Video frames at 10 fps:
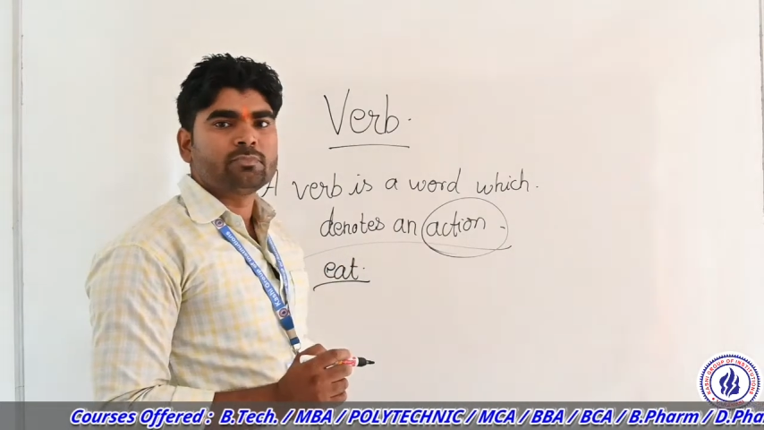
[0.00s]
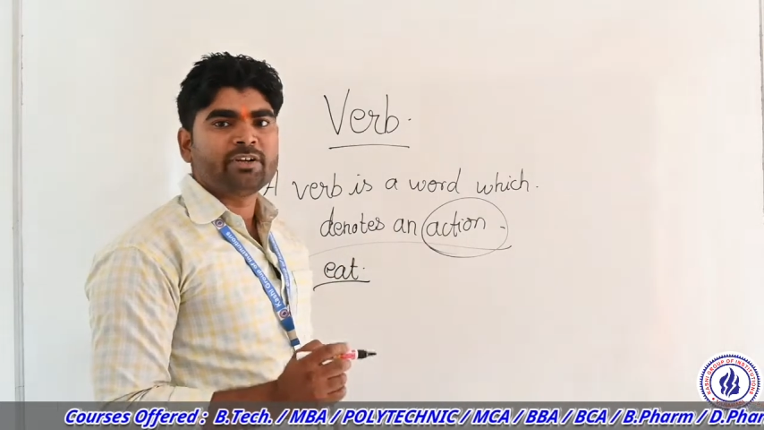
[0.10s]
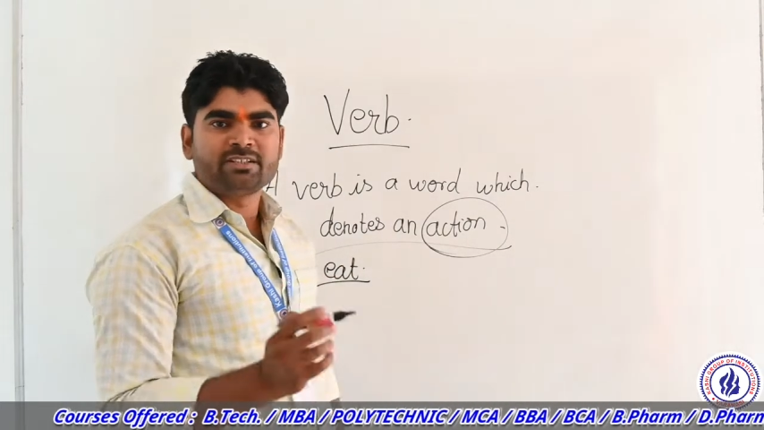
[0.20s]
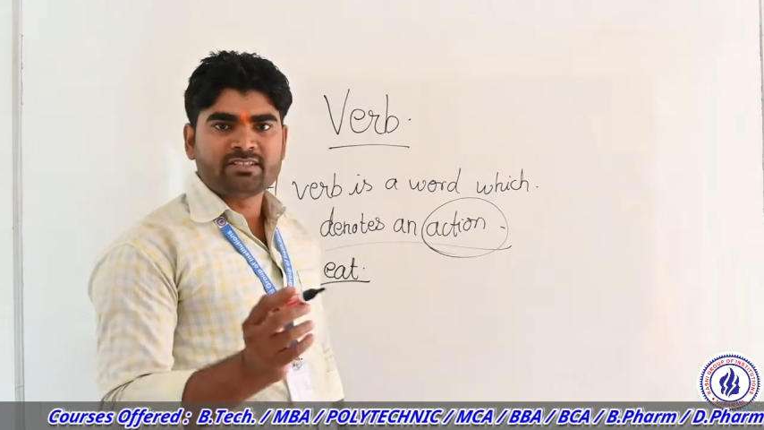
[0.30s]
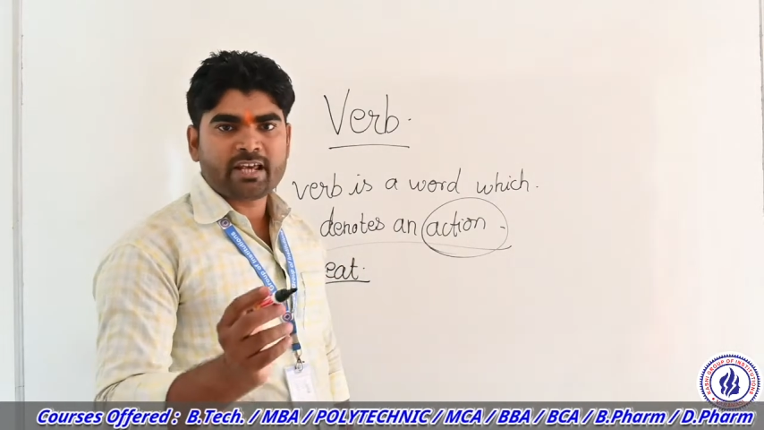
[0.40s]

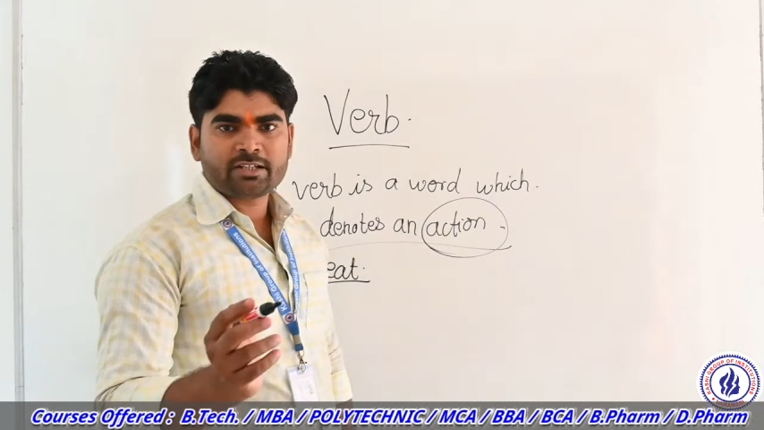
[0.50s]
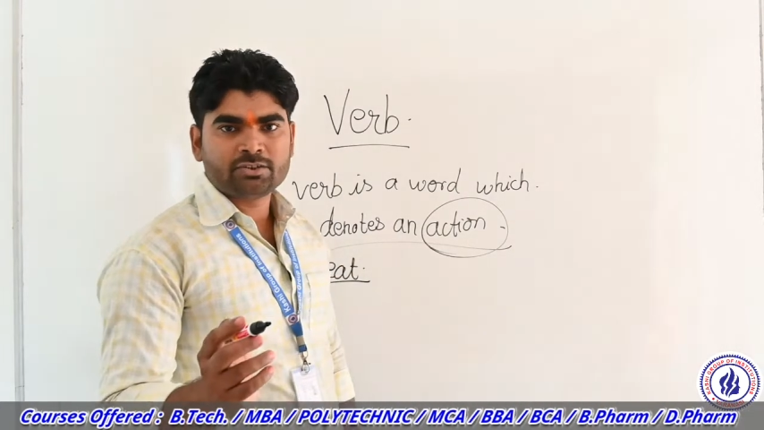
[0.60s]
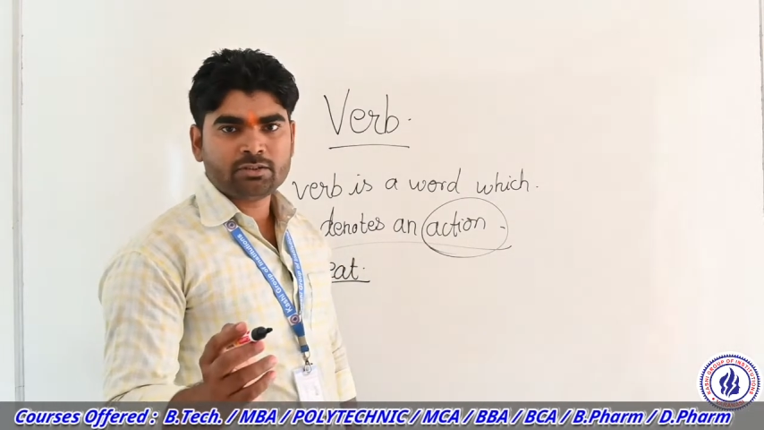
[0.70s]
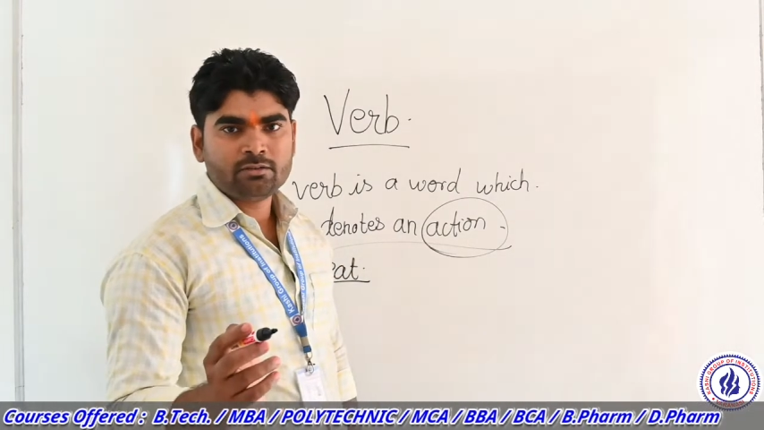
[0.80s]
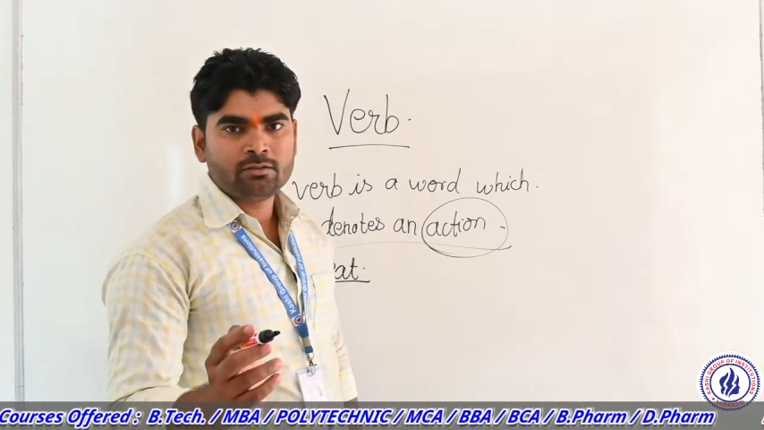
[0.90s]
It is an
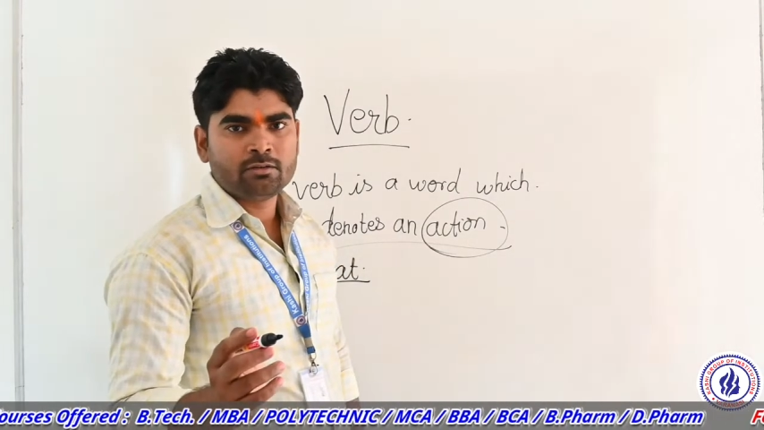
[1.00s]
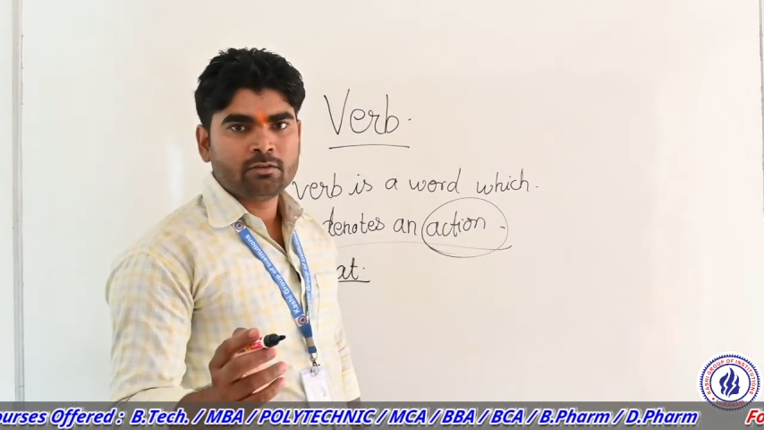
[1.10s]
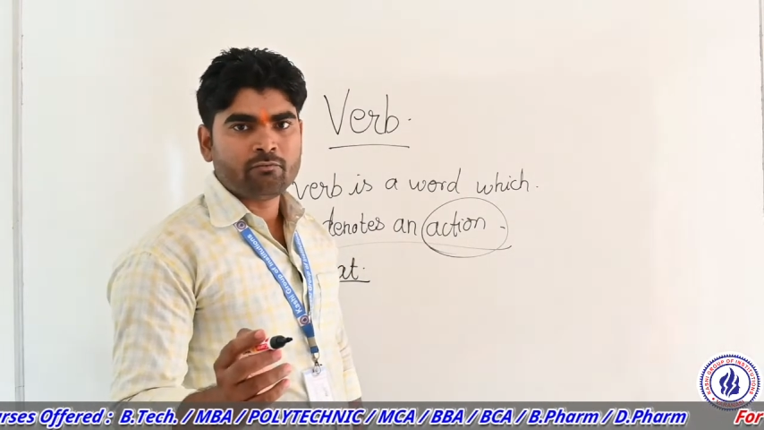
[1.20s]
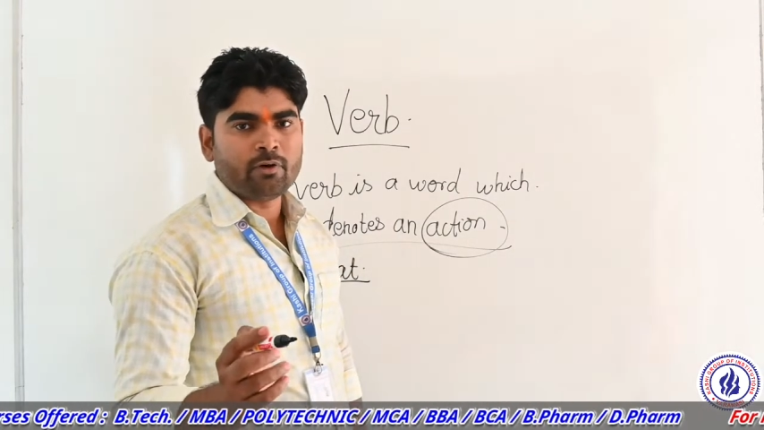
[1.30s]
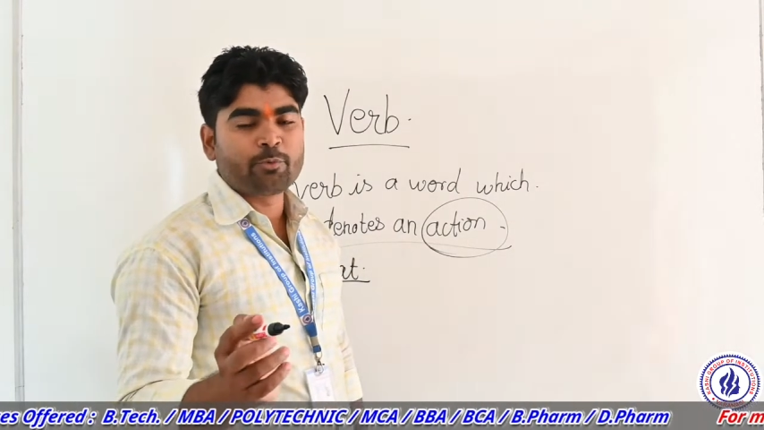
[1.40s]
action.
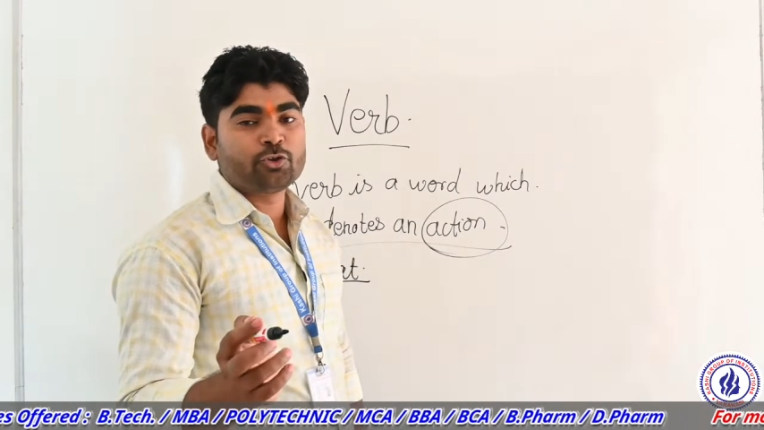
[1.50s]
Why?